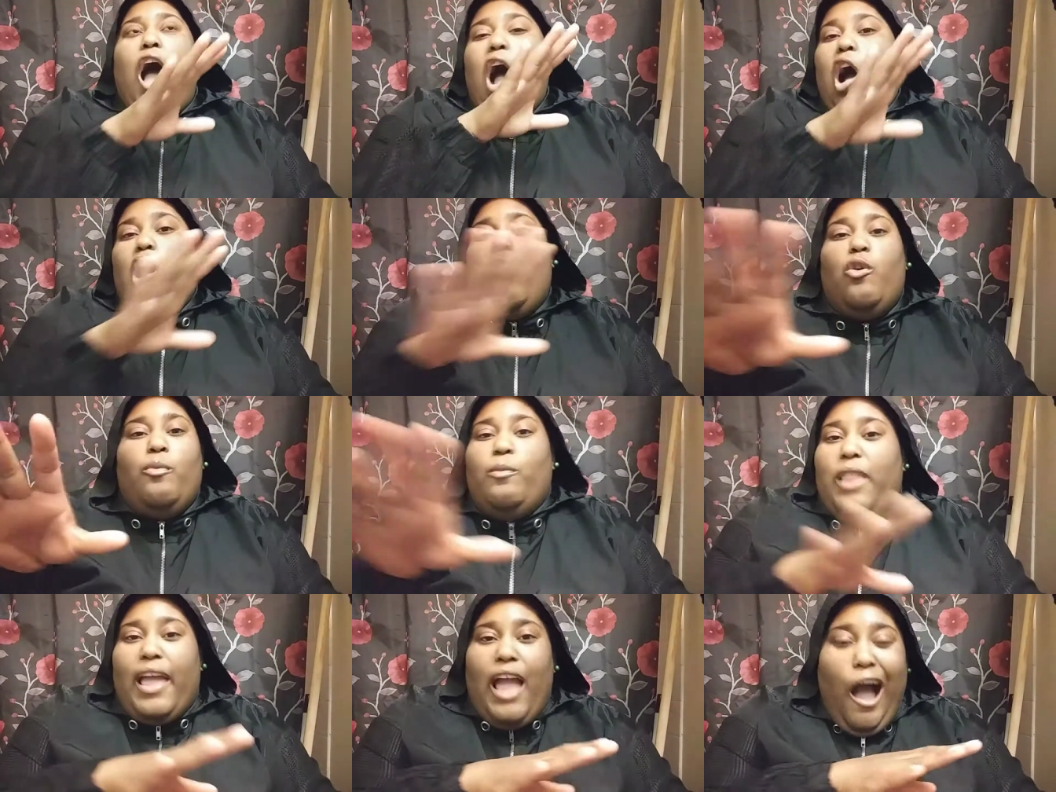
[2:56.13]
all
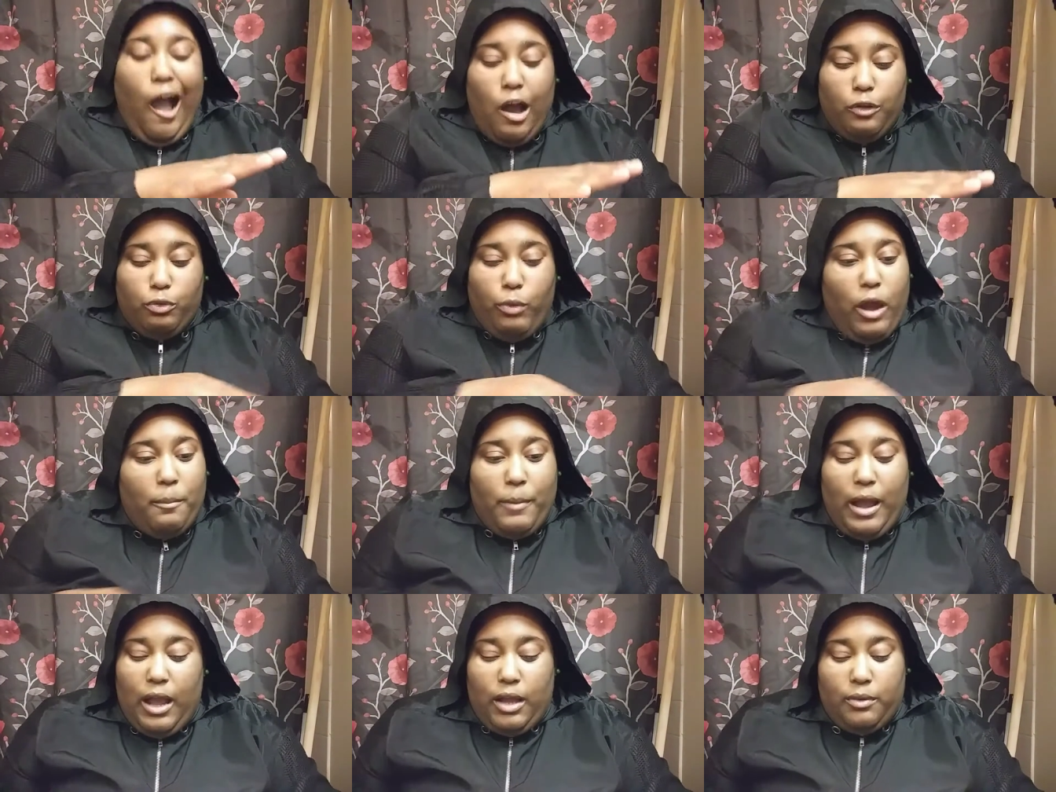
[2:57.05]
like all throughout
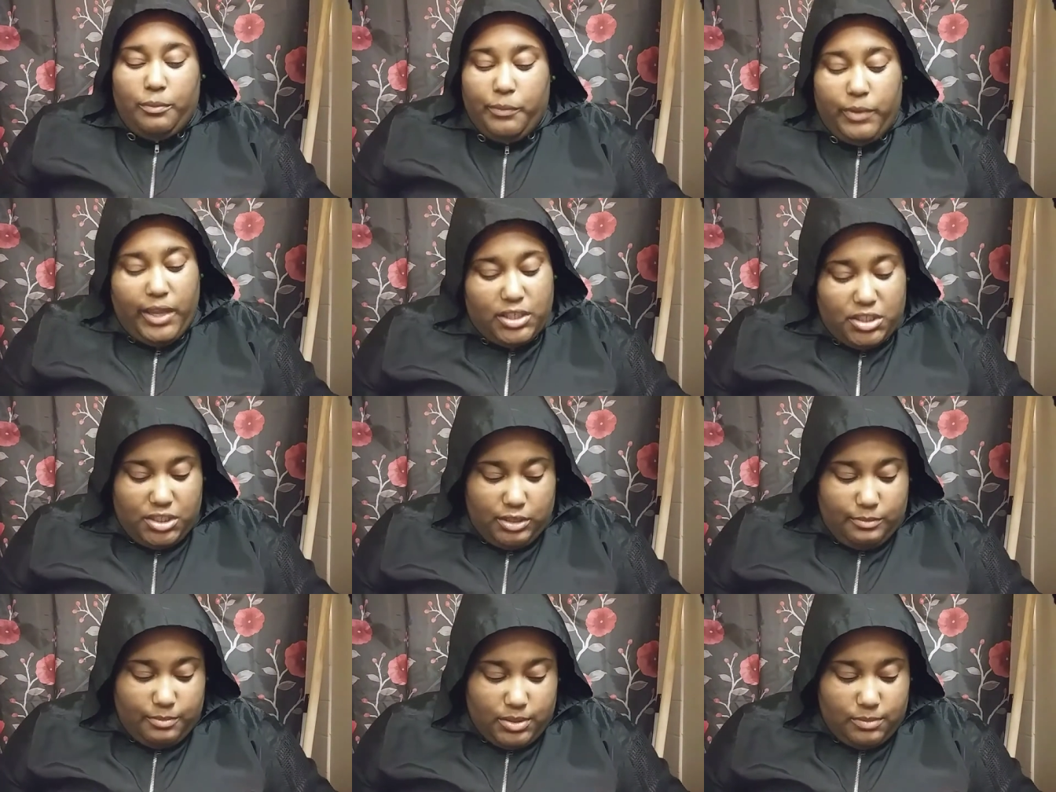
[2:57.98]
my
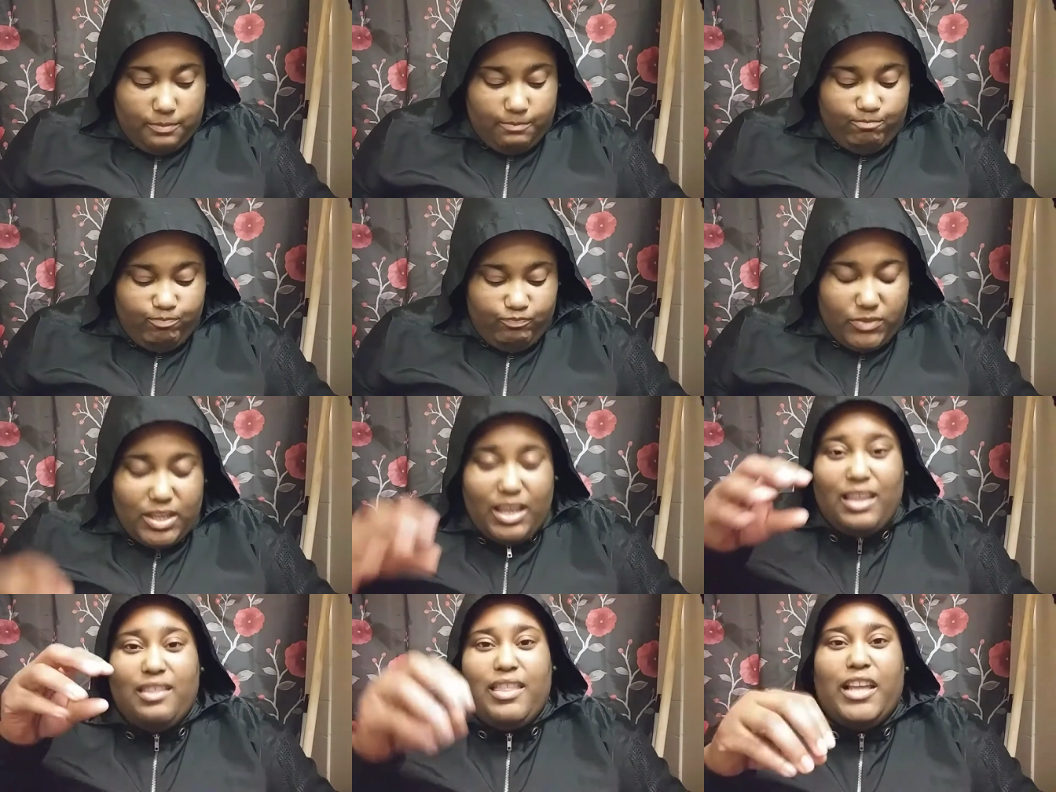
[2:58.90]
relationships,
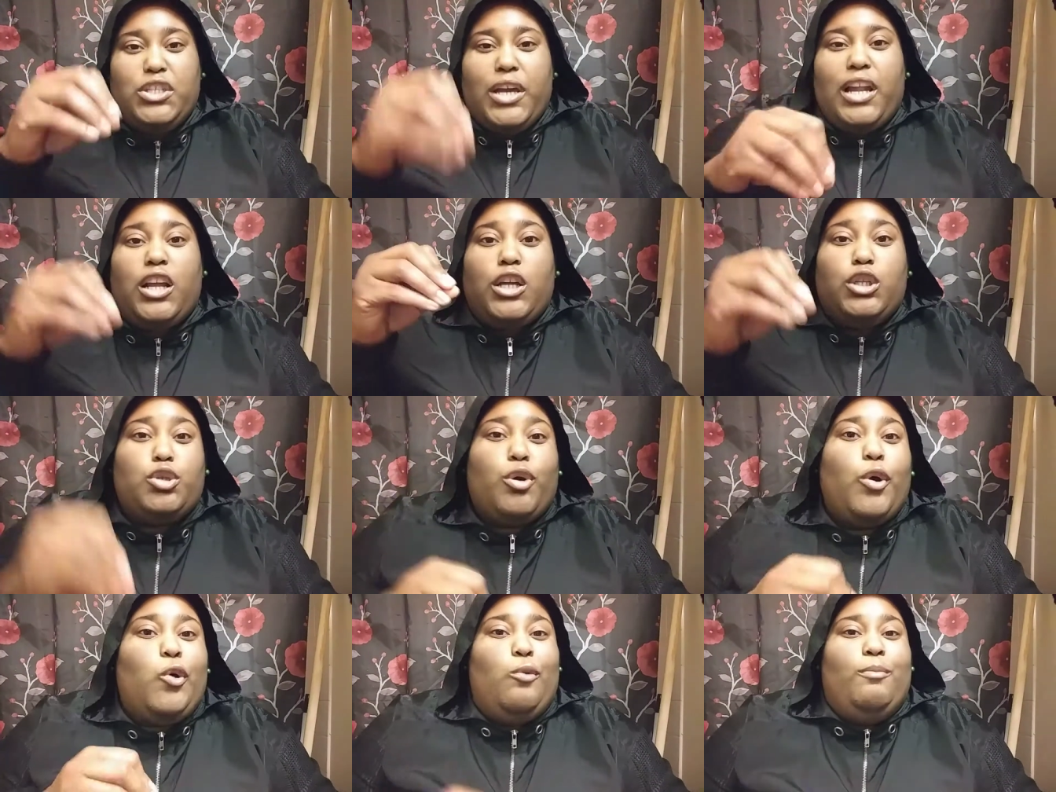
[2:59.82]
they tried to
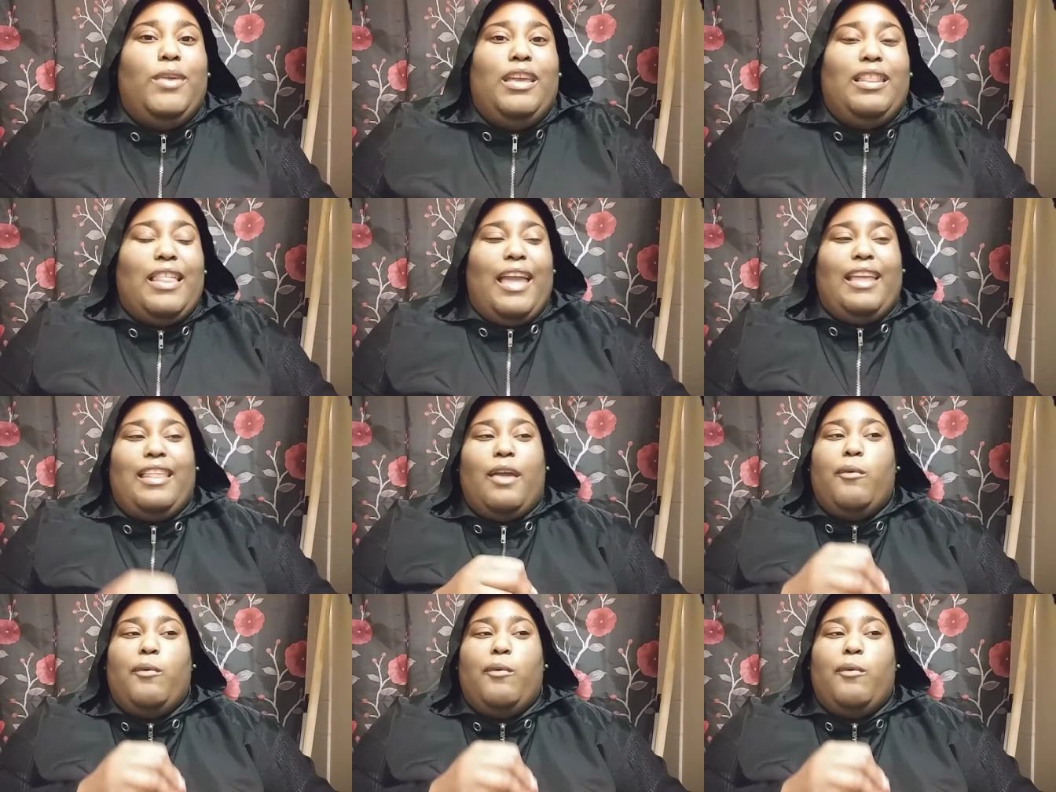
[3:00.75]
control me. Like they